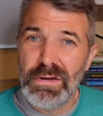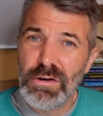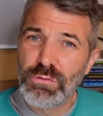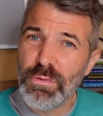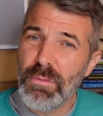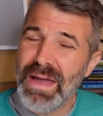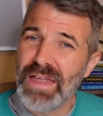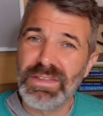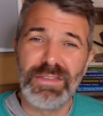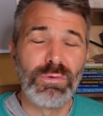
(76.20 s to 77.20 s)
here's where the
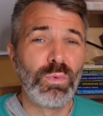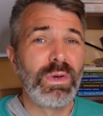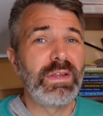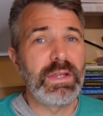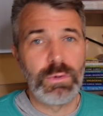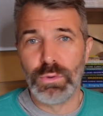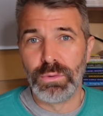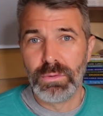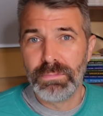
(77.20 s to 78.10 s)
math gets really cool,